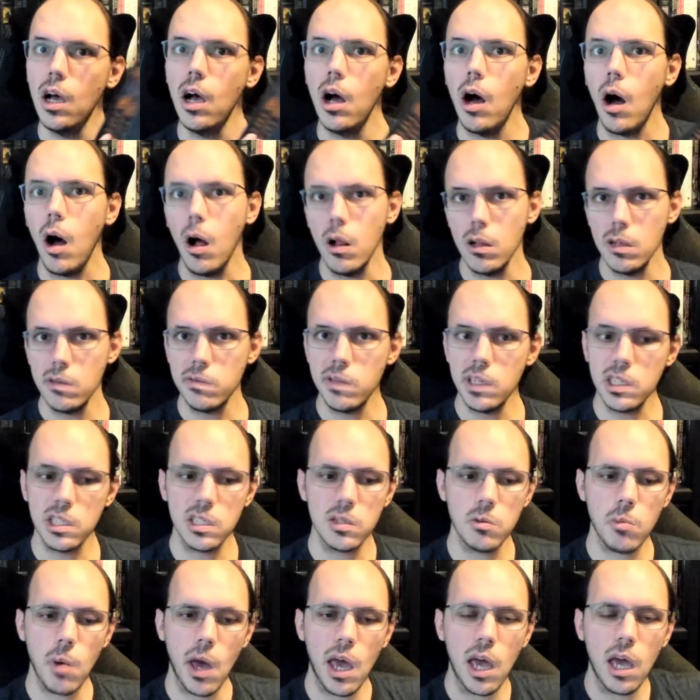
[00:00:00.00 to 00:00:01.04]
all of the
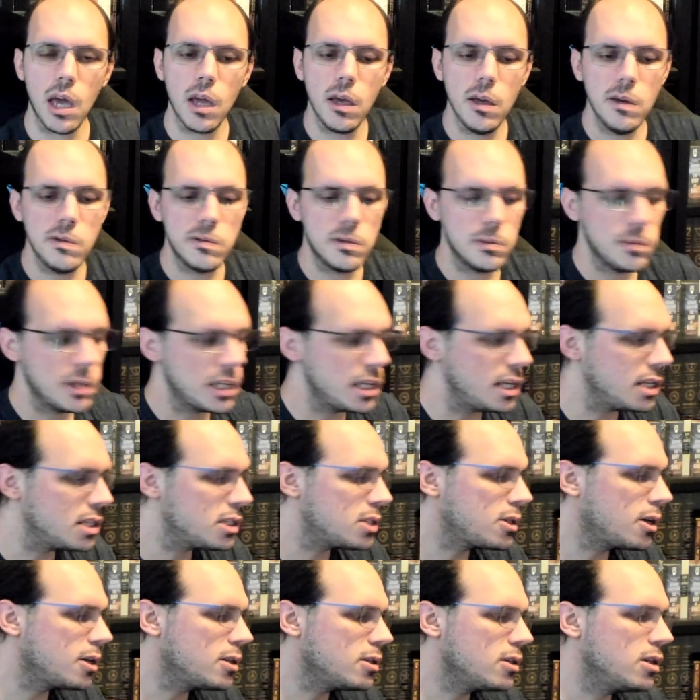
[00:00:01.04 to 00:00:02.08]
swag from the
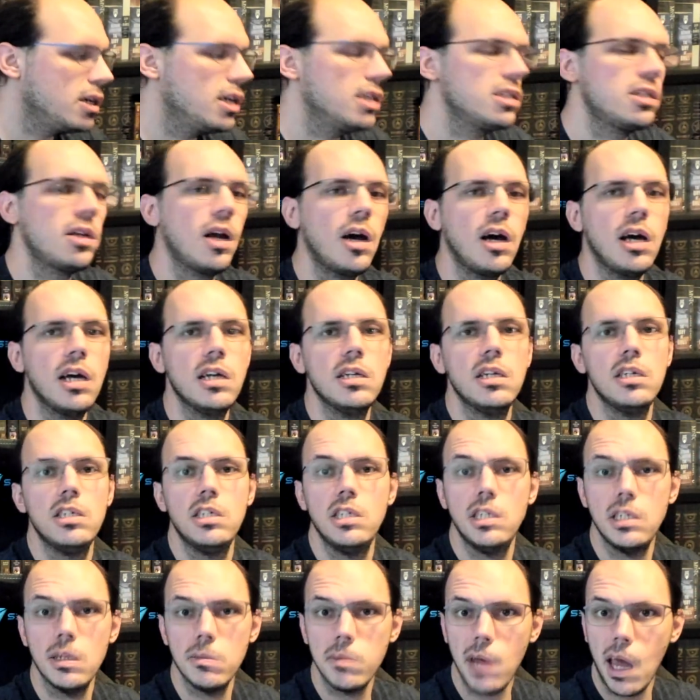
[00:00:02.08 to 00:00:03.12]
Kickstarter has not
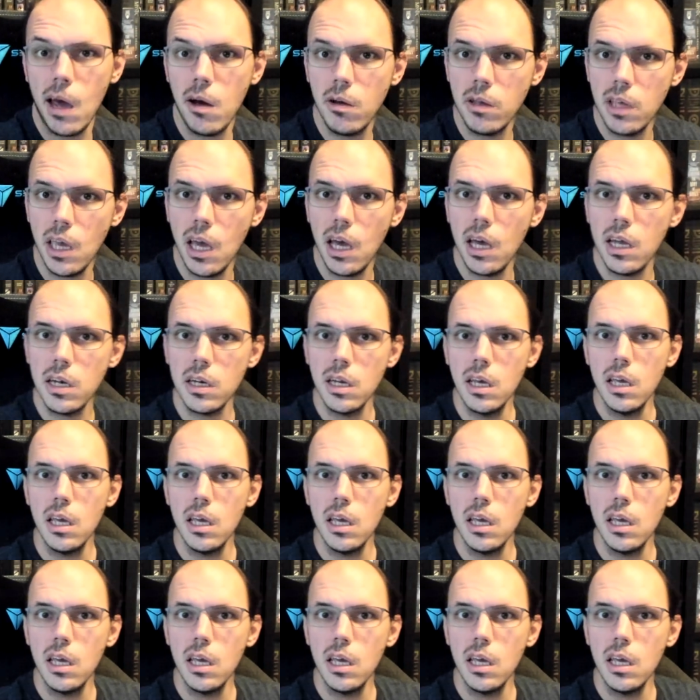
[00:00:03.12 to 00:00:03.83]
shipped out yet,